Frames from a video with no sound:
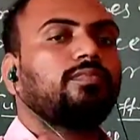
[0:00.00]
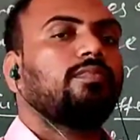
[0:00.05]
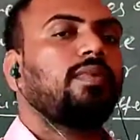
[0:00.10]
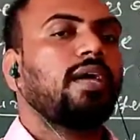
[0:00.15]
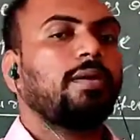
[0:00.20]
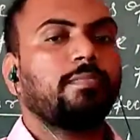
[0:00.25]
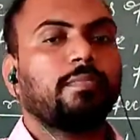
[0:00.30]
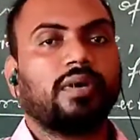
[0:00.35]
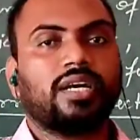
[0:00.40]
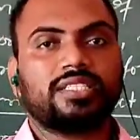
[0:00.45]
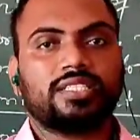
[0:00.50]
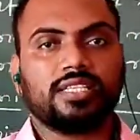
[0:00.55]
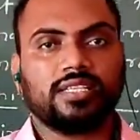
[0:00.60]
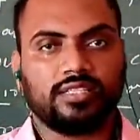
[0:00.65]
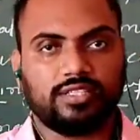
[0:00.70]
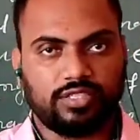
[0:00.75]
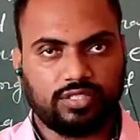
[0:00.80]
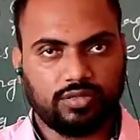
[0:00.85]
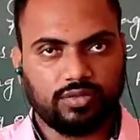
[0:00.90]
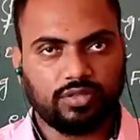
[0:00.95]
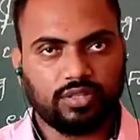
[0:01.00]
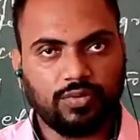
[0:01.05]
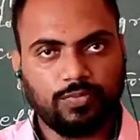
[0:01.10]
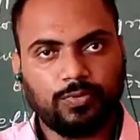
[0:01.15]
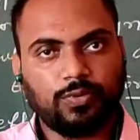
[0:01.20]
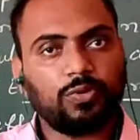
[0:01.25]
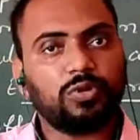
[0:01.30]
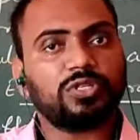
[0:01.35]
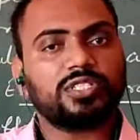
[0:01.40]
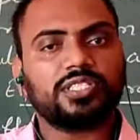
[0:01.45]
by muscles, the
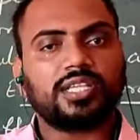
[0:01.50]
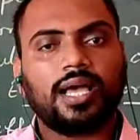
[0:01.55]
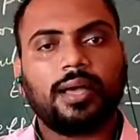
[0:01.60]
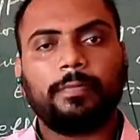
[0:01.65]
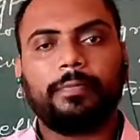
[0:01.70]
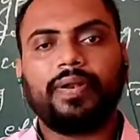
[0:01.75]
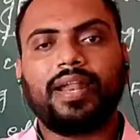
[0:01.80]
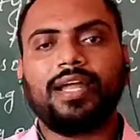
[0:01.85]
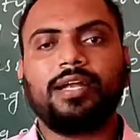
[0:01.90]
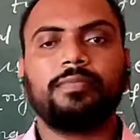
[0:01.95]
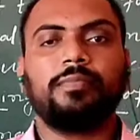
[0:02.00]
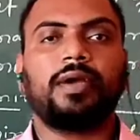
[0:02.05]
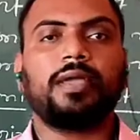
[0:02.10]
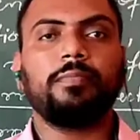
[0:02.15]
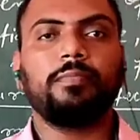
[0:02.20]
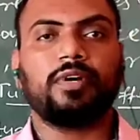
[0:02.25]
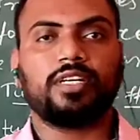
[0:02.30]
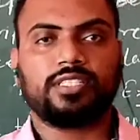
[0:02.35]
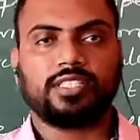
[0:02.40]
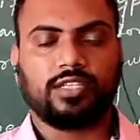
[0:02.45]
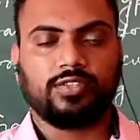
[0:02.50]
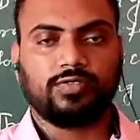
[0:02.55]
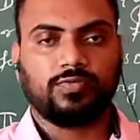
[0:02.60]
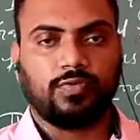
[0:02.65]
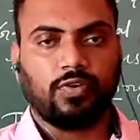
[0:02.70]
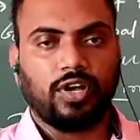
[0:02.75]
force applied by muscles.